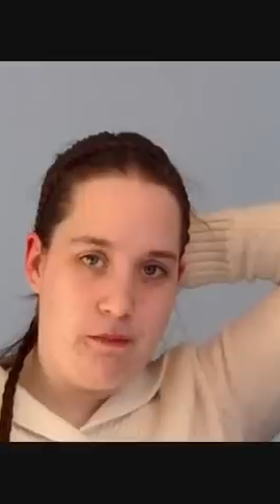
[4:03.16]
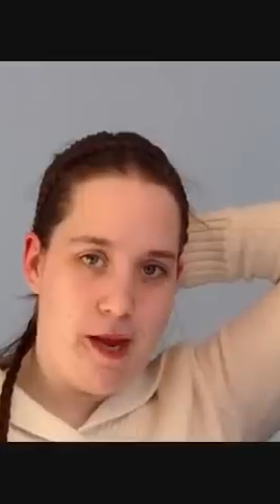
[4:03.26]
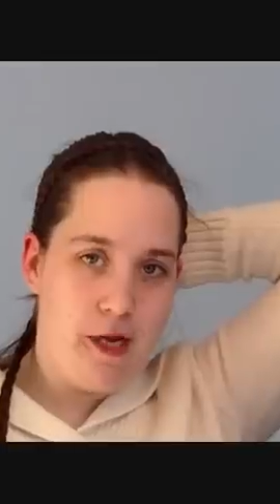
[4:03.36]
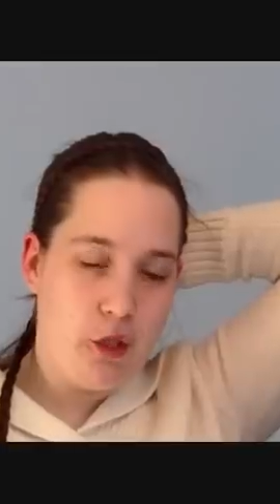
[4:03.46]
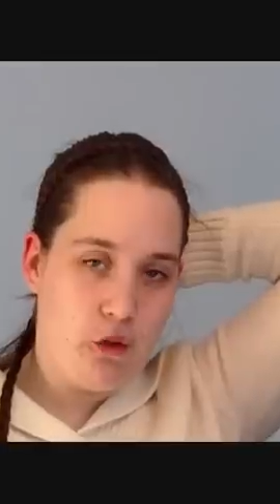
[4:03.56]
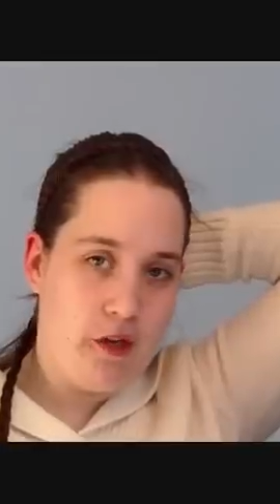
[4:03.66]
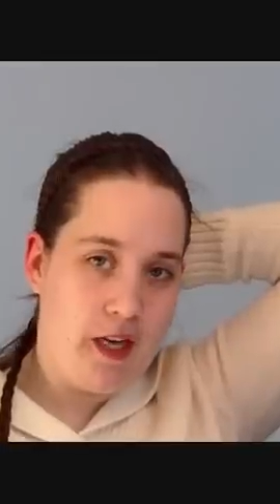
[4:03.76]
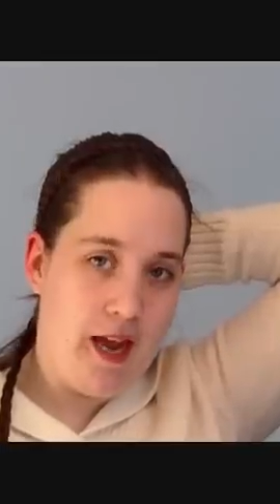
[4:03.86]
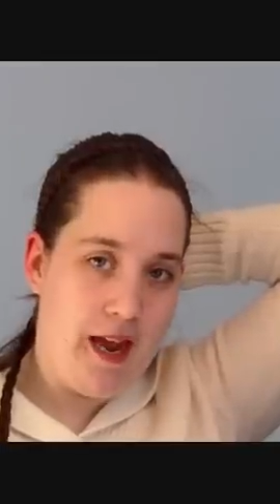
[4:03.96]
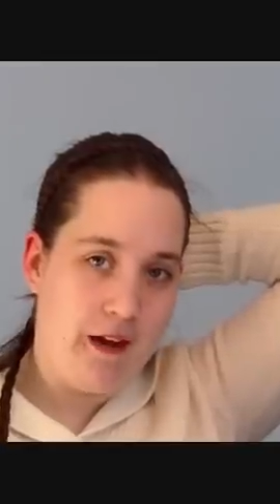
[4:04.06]
make sure that
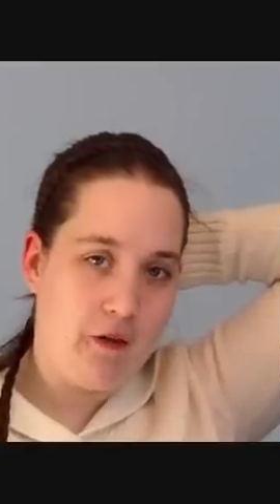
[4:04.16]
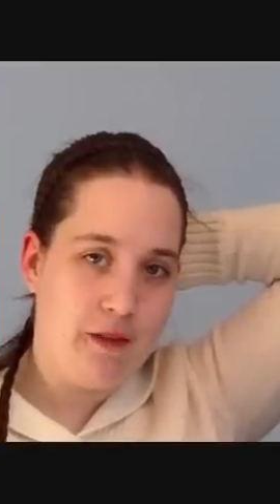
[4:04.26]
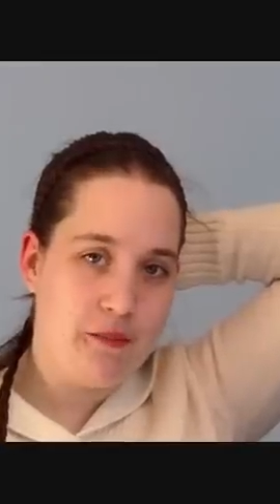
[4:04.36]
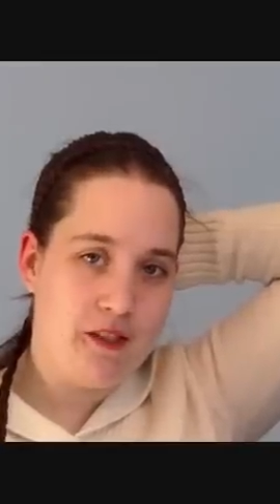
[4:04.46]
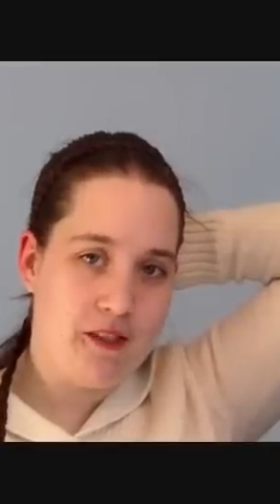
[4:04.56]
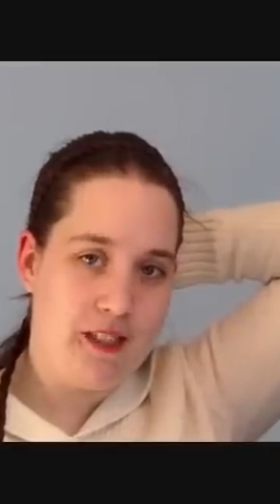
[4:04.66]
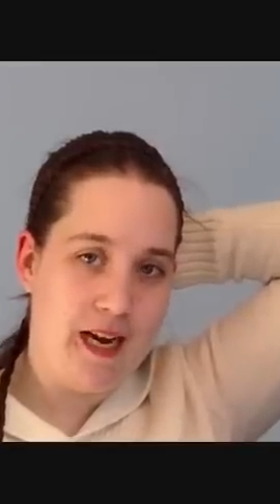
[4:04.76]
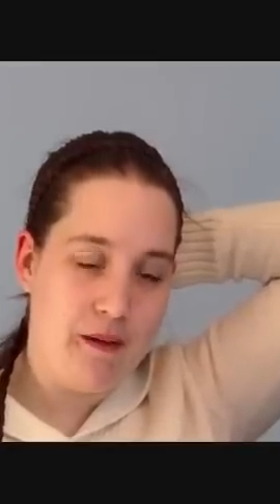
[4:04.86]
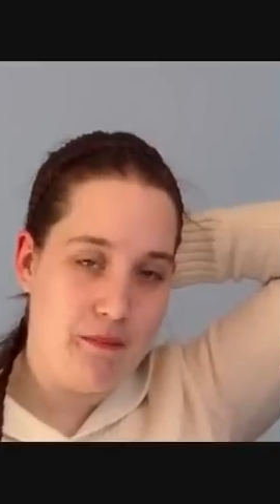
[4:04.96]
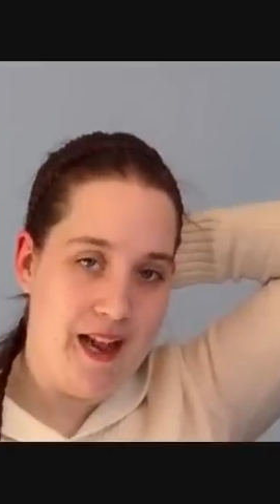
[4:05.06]
your hair grips
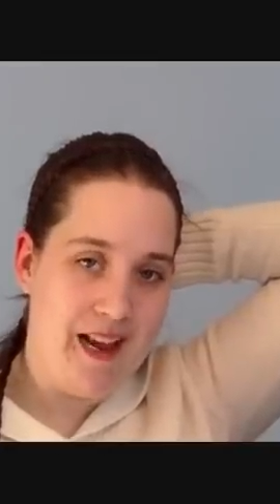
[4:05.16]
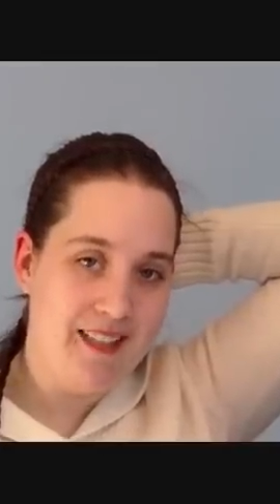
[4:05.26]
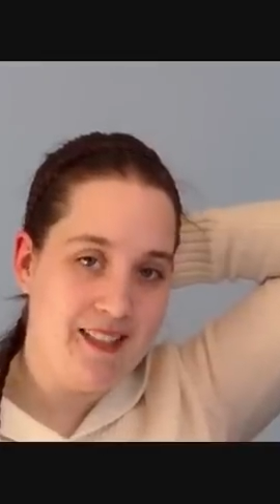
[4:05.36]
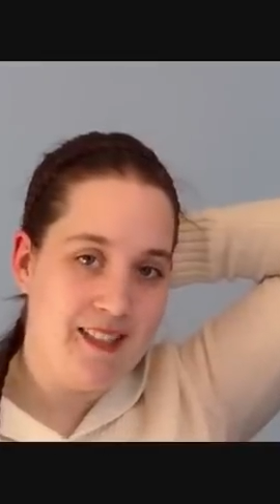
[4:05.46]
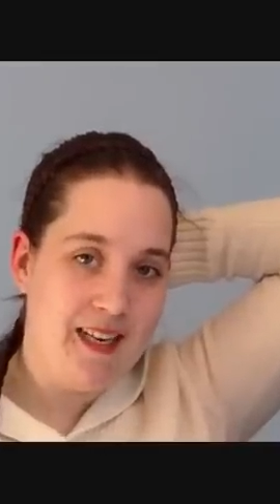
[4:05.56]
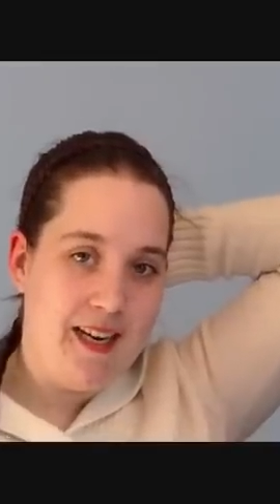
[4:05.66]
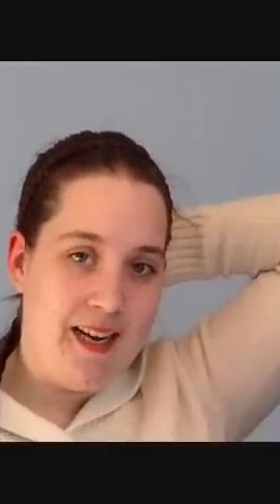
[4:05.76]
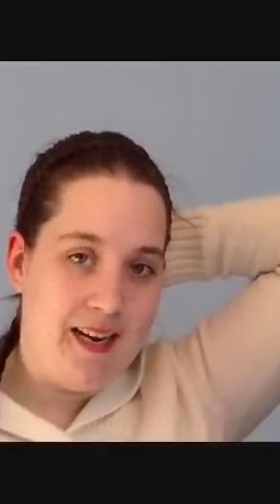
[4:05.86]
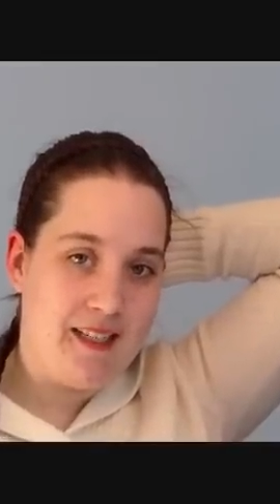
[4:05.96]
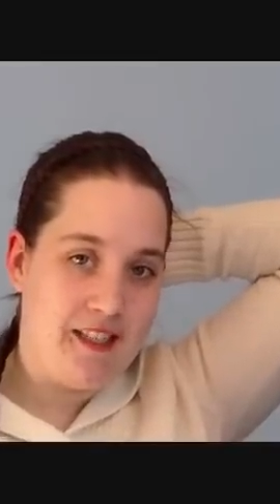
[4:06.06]
stay in place
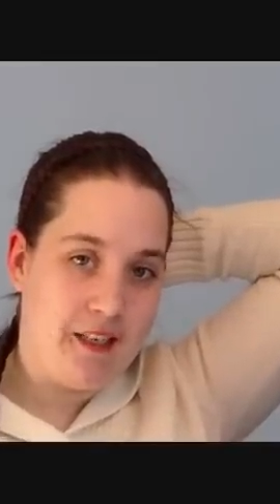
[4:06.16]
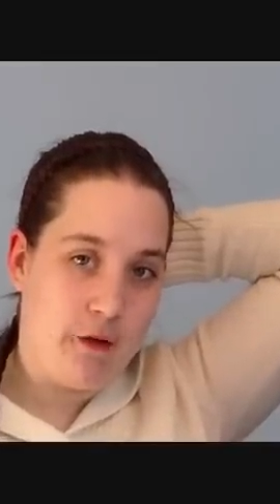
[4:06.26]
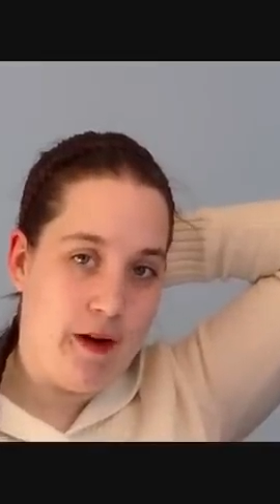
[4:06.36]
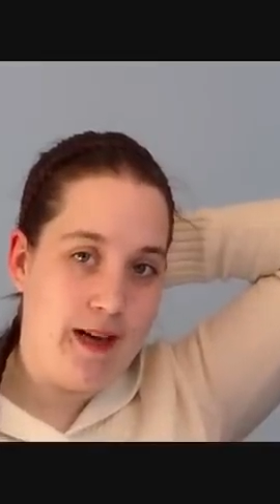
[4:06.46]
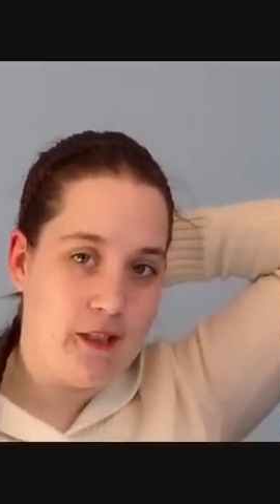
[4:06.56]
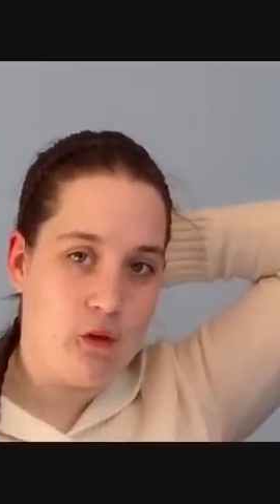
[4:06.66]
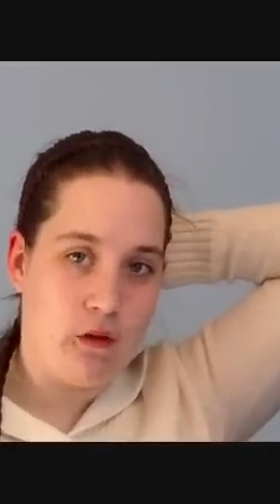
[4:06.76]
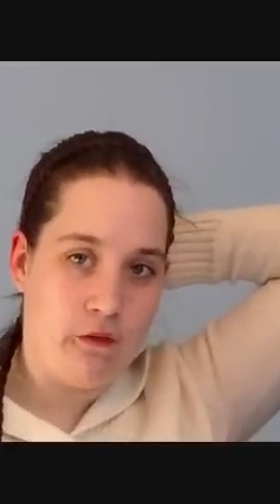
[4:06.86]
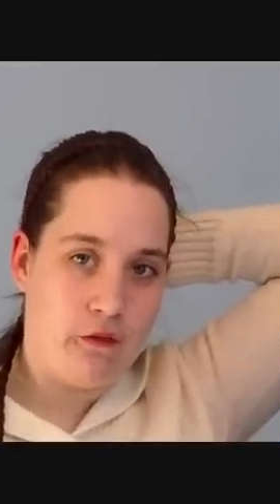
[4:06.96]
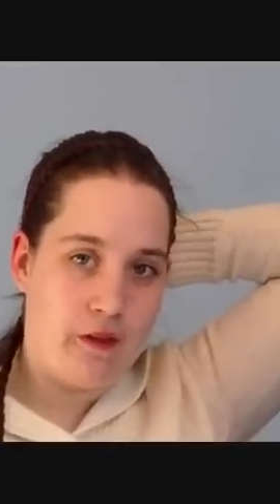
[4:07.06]
is to create a sort
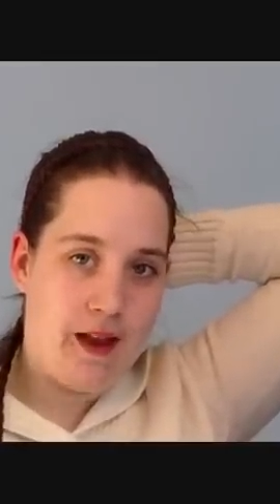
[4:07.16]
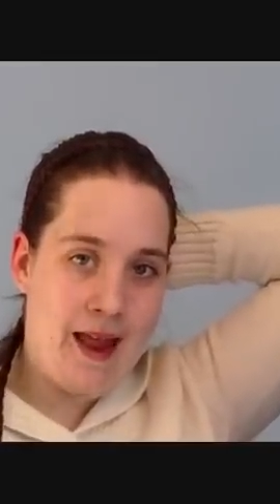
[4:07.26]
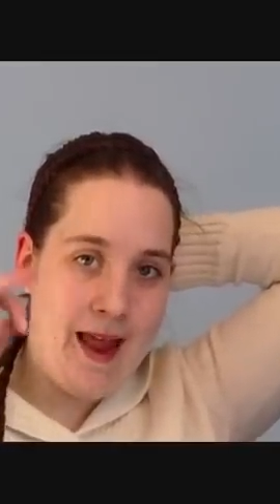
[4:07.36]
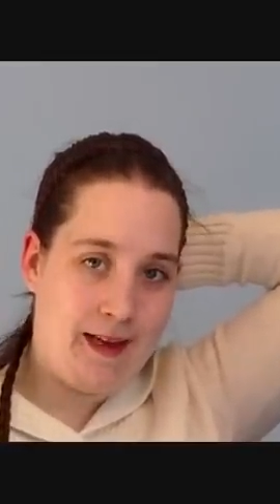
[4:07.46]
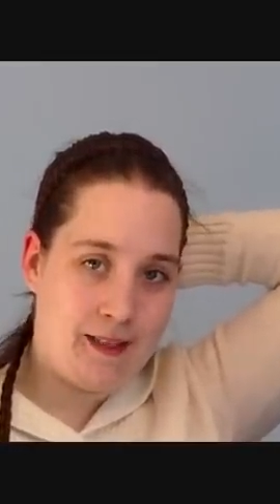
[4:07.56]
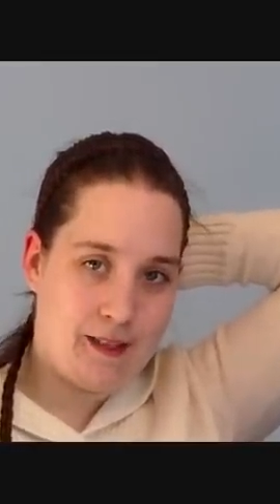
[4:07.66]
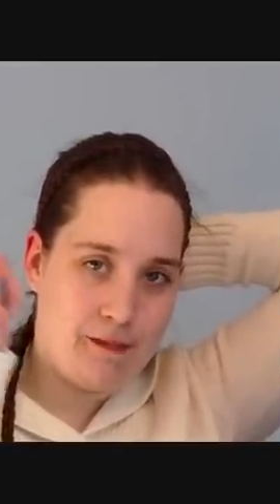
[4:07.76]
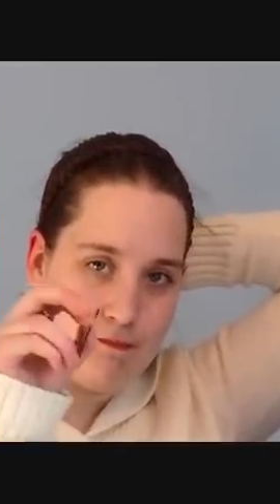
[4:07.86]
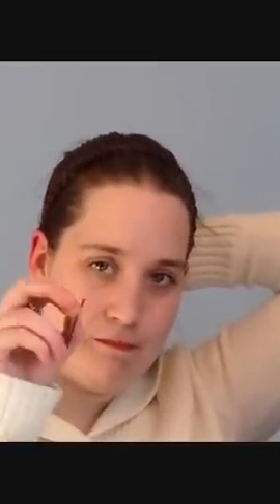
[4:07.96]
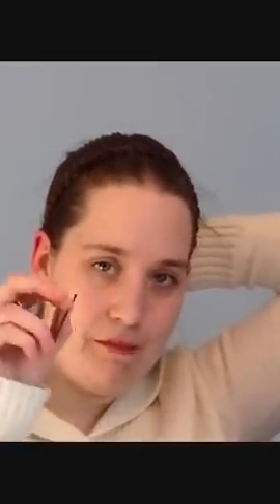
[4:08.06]
of
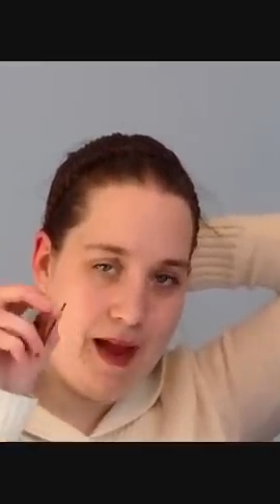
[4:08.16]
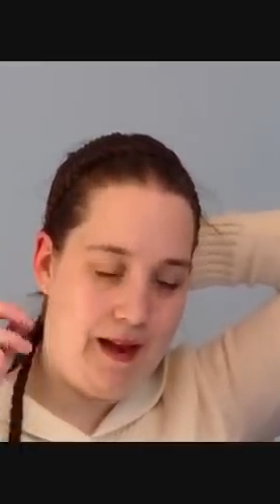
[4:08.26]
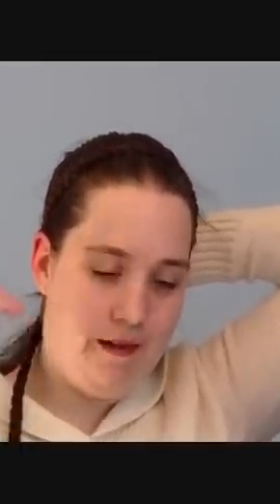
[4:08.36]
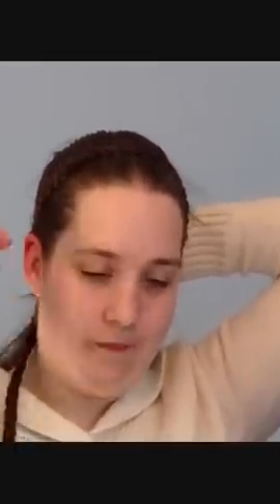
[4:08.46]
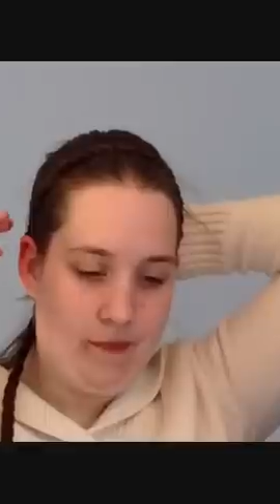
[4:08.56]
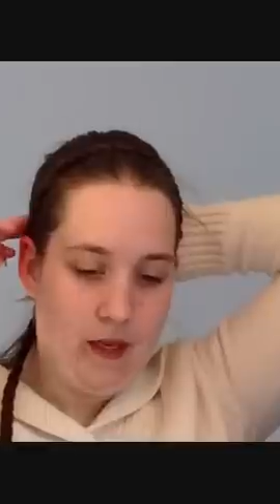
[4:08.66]
X pattern.